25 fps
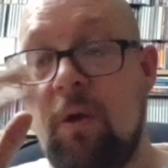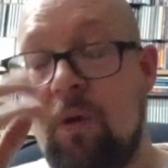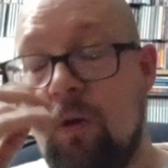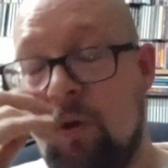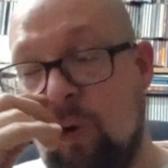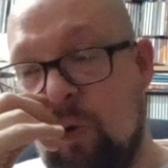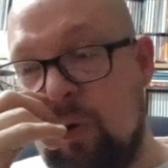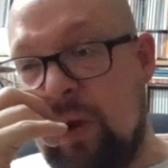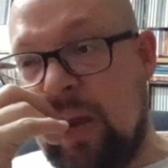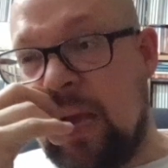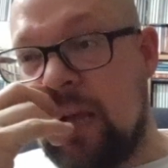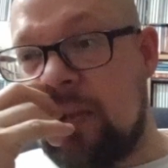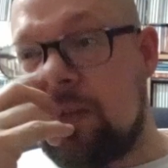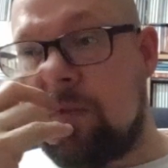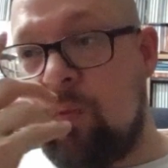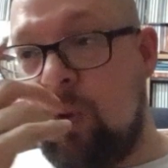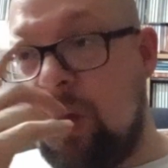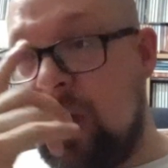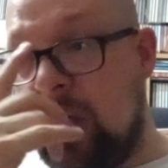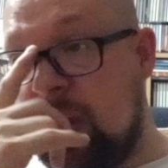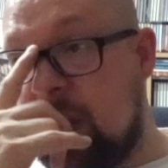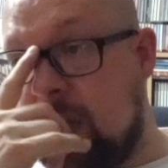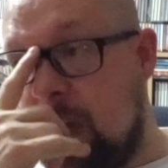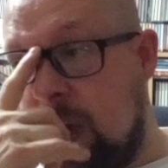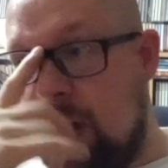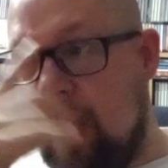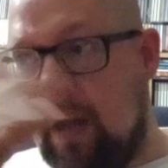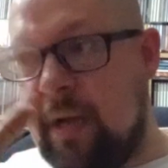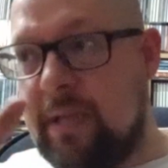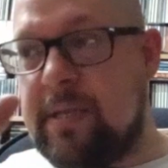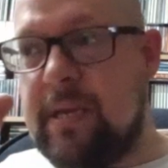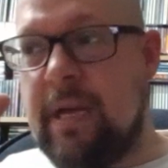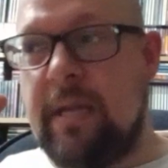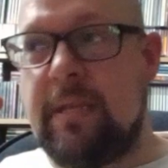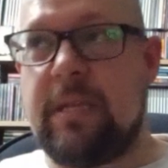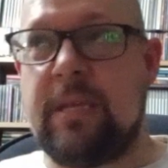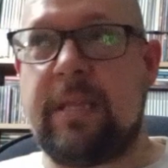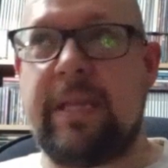or next week, I
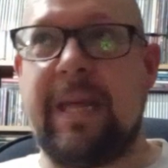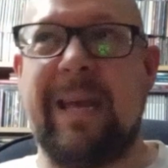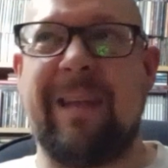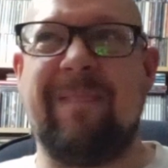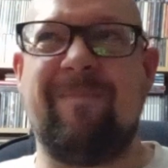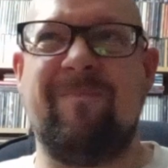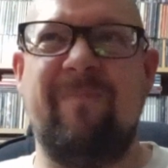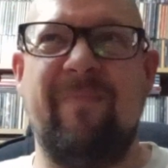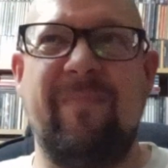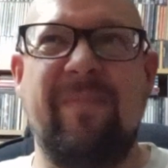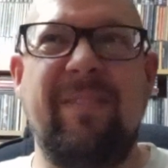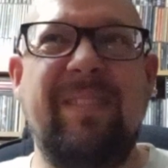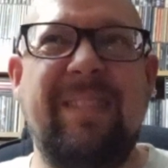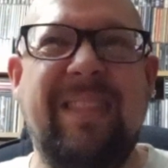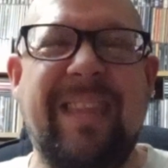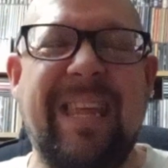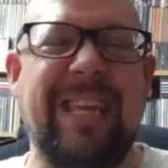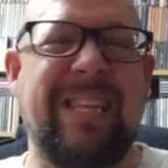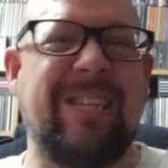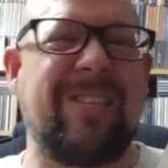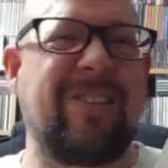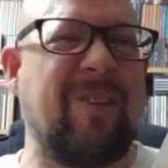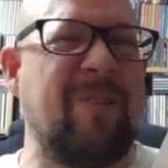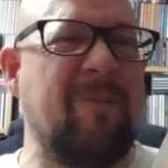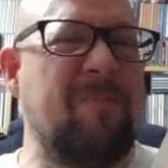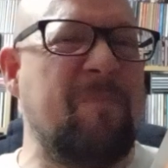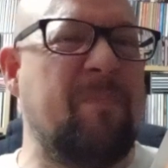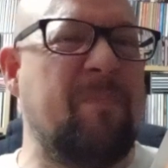tend to think this could